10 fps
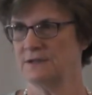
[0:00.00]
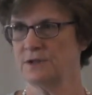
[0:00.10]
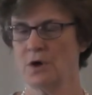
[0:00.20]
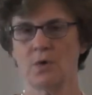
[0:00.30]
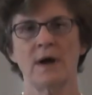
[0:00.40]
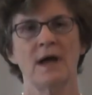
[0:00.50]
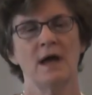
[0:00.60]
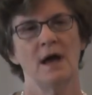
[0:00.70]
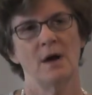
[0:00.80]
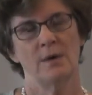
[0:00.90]
So
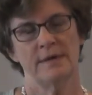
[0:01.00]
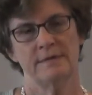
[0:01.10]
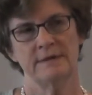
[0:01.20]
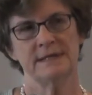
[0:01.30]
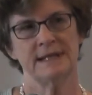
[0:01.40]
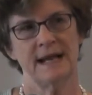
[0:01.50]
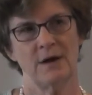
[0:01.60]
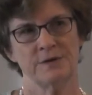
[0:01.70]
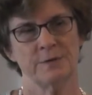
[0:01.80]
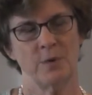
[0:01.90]
the reason I
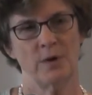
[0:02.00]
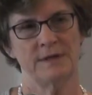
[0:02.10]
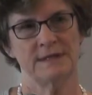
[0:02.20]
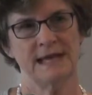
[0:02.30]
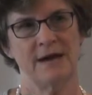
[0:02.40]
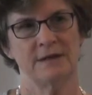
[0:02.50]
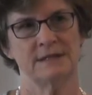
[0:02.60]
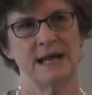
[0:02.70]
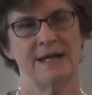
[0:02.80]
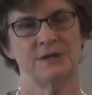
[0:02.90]
also point this out
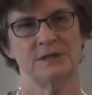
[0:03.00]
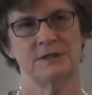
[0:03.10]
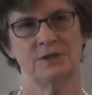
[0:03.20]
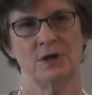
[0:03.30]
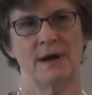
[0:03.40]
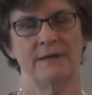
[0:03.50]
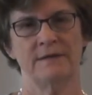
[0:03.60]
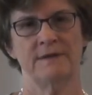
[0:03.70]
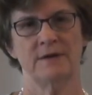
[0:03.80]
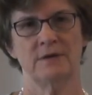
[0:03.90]
is not just to show how the
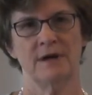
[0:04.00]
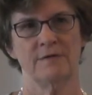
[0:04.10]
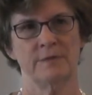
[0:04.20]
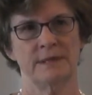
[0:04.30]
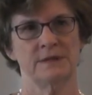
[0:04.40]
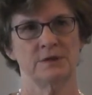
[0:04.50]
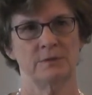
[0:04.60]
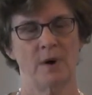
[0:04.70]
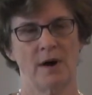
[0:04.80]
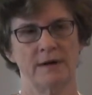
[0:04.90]
federal government is a
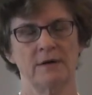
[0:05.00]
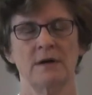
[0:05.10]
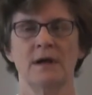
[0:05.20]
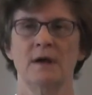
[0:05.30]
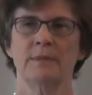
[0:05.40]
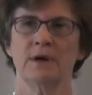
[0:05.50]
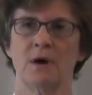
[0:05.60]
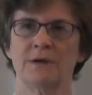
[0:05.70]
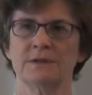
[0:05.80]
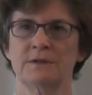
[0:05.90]
good partner, but
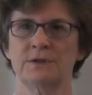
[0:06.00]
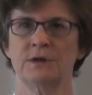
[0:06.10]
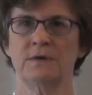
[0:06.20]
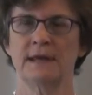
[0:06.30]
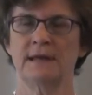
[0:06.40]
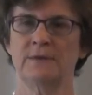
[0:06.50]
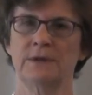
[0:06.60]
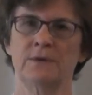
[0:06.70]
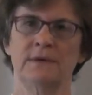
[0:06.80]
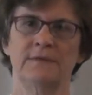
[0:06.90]
also to show that
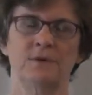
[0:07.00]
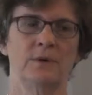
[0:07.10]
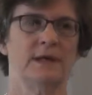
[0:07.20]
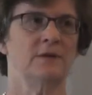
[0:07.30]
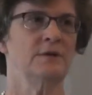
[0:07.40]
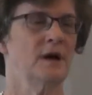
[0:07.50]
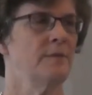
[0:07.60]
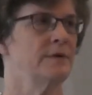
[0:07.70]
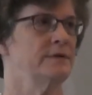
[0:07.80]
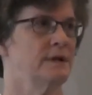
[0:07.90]
if you hear
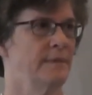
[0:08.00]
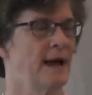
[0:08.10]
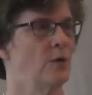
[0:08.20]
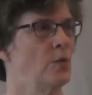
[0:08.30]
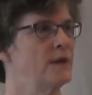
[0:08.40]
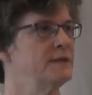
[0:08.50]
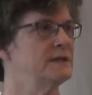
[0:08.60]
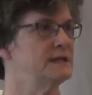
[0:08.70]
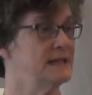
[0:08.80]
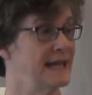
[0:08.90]
numbers about what the
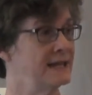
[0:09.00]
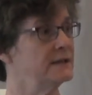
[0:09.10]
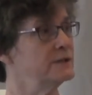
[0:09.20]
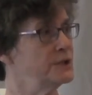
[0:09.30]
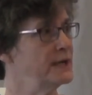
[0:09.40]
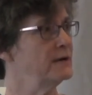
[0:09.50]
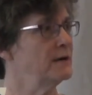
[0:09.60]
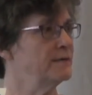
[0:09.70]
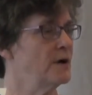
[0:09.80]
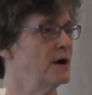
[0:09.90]
state share
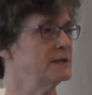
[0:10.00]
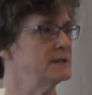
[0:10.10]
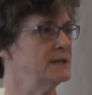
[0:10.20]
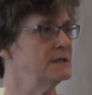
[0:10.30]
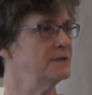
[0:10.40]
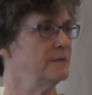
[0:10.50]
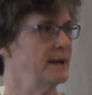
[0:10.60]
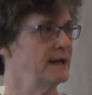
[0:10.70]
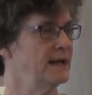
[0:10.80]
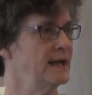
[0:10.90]
of costs is for
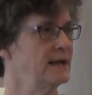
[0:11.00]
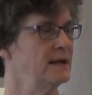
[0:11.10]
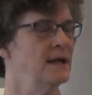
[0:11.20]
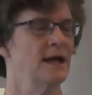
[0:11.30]
Medicaid,